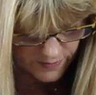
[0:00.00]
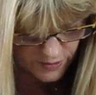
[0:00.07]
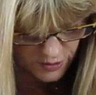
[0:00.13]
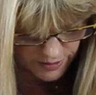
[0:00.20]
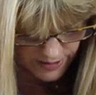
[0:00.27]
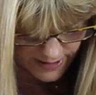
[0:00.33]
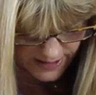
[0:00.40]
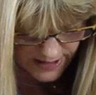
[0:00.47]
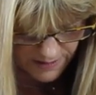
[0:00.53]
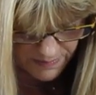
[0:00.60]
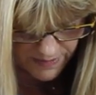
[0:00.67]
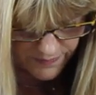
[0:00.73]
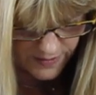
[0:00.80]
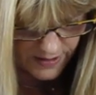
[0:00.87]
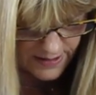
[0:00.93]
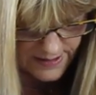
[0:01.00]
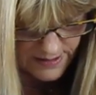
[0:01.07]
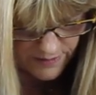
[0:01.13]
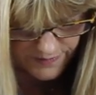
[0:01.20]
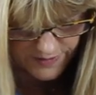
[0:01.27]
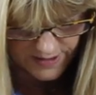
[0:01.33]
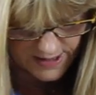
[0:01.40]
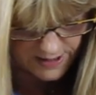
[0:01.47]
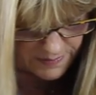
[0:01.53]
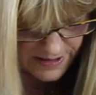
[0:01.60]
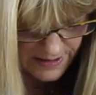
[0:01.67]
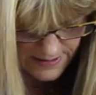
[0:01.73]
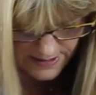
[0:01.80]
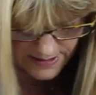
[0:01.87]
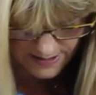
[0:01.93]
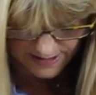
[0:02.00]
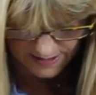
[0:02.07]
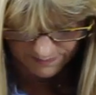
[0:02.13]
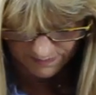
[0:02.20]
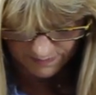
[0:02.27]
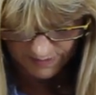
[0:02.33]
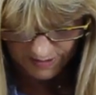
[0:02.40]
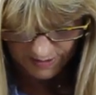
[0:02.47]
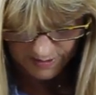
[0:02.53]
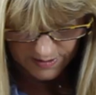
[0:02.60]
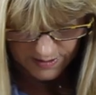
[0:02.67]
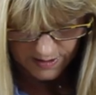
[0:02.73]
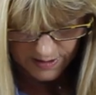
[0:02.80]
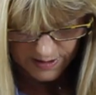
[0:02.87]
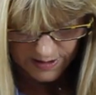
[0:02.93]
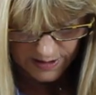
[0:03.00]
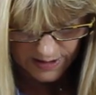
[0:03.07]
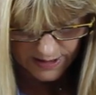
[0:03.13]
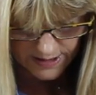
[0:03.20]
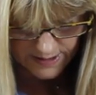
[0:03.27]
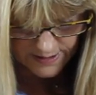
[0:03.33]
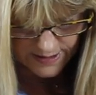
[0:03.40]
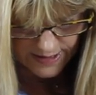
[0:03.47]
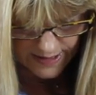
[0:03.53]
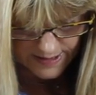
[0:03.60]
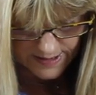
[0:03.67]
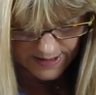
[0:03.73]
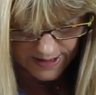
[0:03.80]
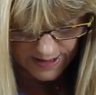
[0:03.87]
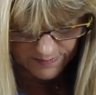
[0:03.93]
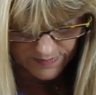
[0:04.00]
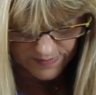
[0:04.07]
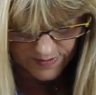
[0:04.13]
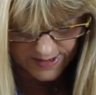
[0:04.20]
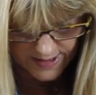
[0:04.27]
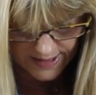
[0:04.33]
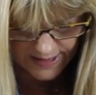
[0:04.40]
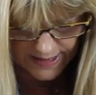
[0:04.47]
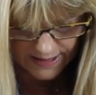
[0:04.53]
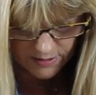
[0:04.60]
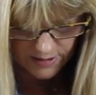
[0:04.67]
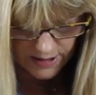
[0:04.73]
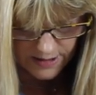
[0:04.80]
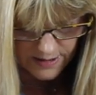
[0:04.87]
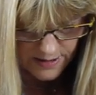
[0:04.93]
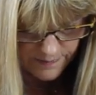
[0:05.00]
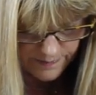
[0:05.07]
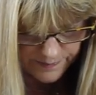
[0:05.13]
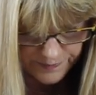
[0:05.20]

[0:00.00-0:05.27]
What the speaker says: Try and keep my fingers off this because it does get sticky on it.